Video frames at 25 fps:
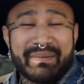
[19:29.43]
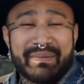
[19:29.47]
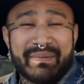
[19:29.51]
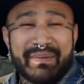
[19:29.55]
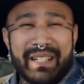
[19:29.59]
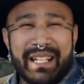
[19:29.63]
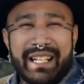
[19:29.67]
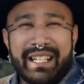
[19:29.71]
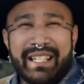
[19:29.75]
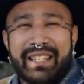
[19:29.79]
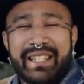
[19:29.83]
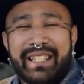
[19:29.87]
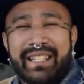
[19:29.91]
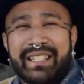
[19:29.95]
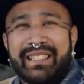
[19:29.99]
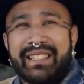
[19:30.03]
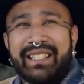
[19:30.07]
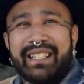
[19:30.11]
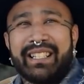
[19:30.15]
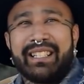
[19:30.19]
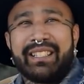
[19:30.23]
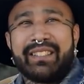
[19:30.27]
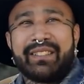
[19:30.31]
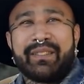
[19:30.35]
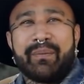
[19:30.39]
I think
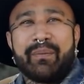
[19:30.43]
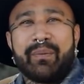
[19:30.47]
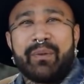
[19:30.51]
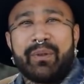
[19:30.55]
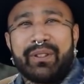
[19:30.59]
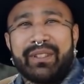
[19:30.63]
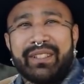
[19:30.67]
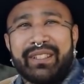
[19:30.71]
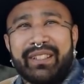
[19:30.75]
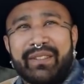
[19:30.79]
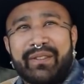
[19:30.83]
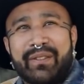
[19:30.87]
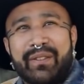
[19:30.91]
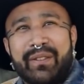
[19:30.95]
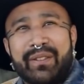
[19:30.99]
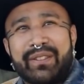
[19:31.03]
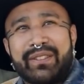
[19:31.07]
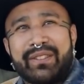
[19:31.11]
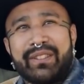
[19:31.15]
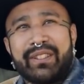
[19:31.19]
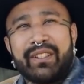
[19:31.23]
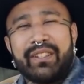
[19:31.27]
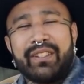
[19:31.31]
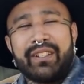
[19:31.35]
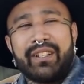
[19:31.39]
that it's important, of course,
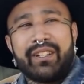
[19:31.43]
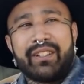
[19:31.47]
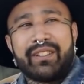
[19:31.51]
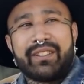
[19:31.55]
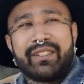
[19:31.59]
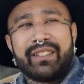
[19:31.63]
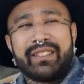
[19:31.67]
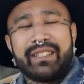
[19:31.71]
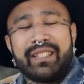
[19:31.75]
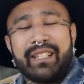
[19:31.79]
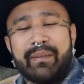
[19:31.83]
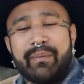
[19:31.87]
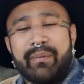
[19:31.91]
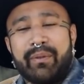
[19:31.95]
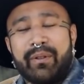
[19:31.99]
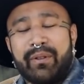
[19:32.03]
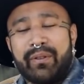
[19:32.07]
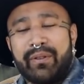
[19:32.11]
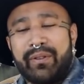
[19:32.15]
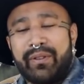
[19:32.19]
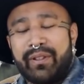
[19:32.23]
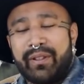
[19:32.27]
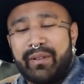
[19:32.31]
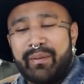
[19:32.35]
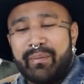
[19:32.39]
to acknowledge that they
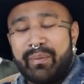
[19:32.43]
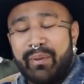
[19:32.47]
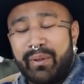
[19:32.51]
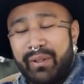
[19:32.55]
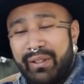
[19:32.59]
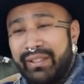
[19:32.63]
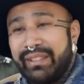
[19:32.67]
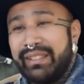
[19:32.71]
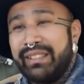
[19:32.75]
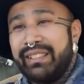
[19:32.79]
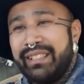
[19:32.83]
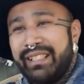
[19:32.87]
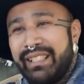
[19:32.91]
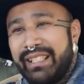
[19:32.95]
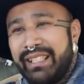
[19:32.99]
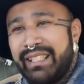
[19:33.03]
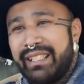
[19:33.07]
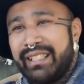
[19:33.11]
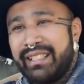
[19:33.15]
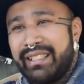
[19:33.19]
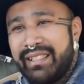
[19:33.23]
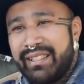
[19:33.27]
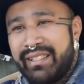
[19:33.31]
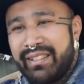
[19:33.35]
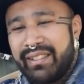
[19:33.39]
both are important,
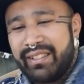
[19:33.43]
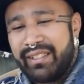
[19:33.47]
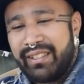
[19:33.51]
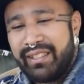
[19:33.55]
and